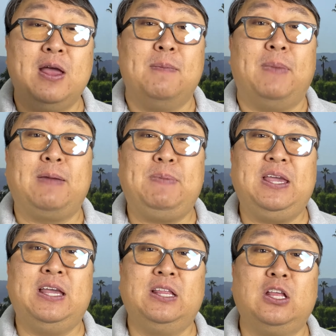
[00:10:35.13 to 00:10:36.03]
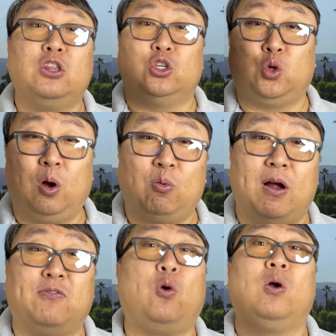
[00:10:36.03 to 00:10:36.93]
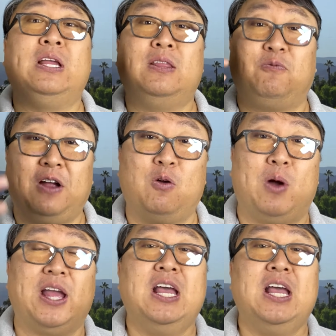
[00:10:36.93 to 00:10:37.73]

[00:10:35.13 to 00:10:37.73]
might be in the short rough or in the fairway.